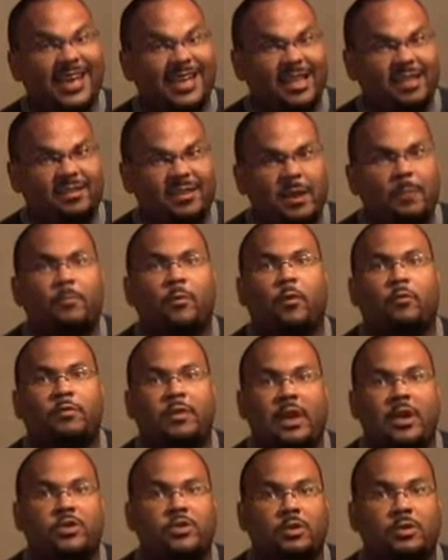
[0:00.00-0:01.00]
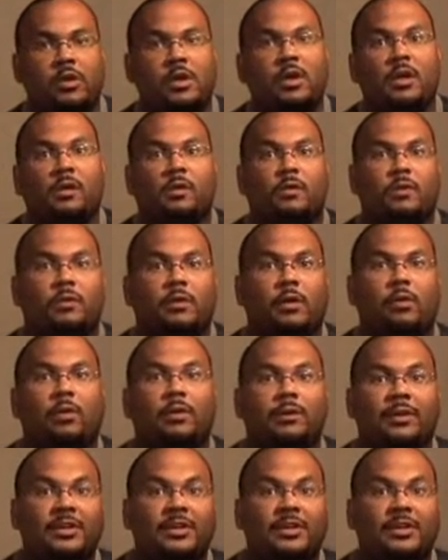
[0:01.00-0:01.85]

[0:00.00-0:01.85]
had a deep rotation, so they'll